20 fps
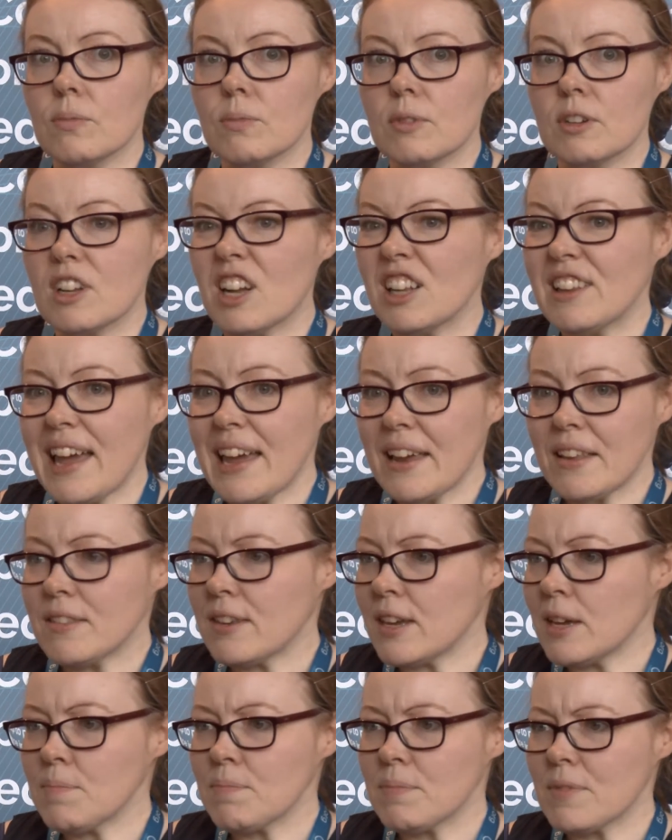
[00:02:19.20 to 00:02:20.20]
collect
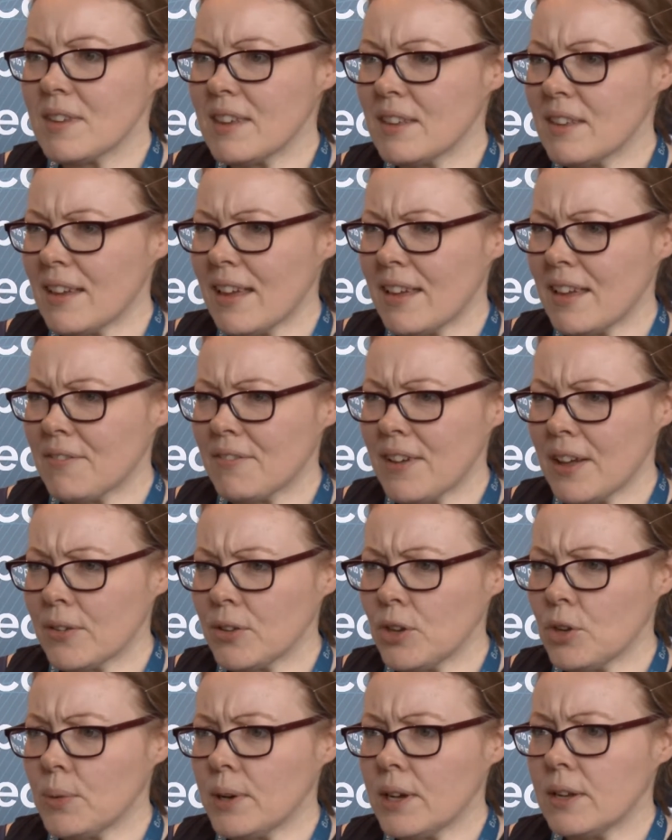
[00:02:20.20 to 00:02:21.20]
it,
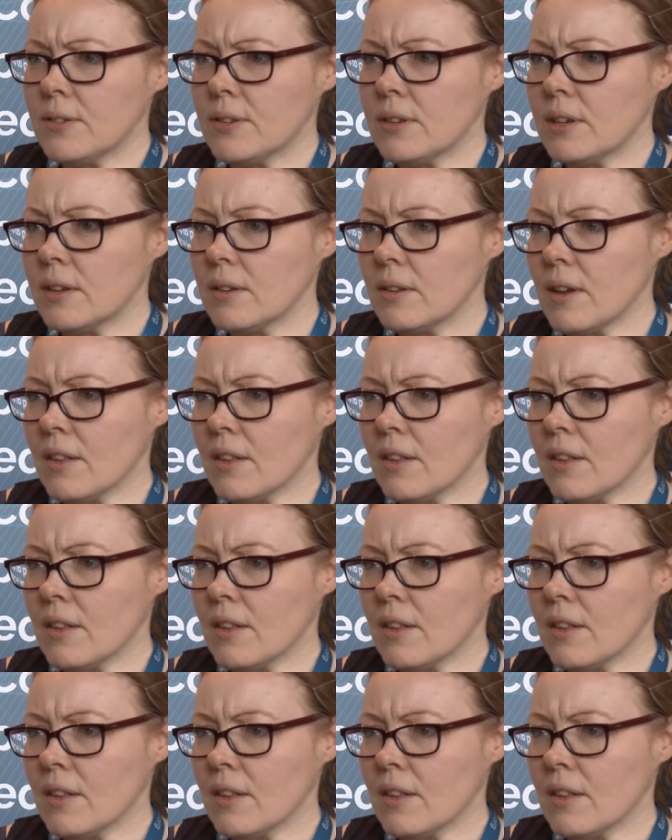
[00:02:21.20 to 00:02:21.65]
evaluate it